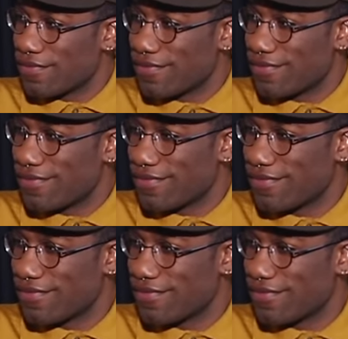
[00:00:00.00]

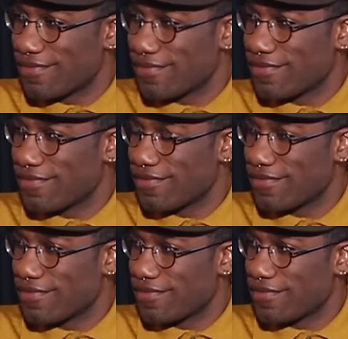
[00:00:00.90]

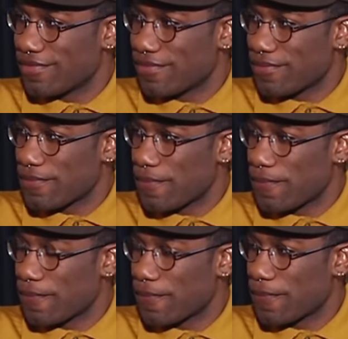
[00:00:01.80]

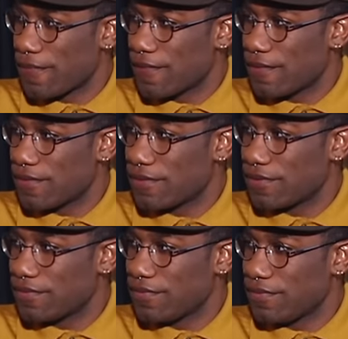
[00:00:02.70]

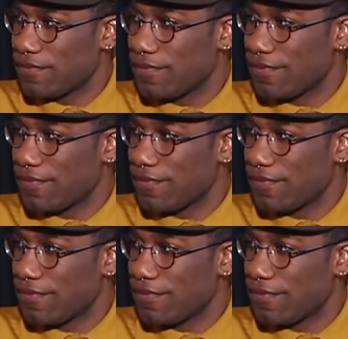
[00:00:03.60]
This person isn't speaking.